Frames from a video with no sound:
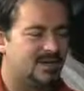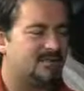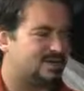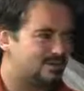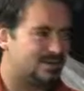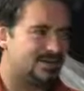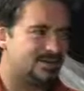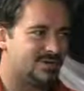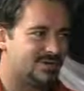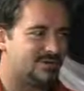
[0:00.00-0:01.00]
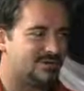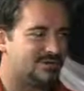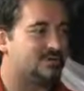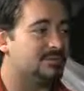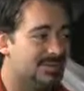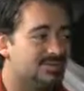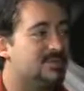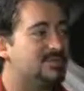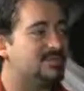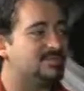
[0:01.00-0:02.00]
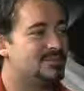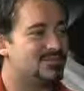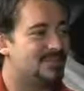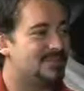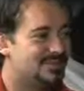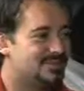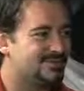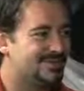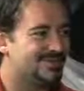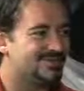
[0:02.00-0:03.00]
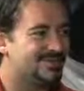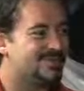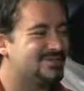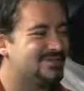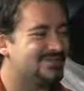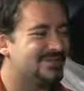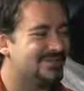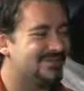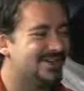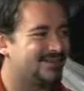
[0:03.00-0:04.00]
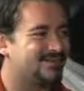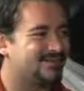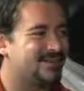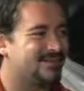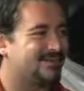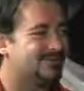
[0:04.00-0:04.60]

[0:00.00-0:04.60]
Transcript: Now I'm going to stroke your ego a bit. From a personal point of view, I think you're one of the most exciting actors to come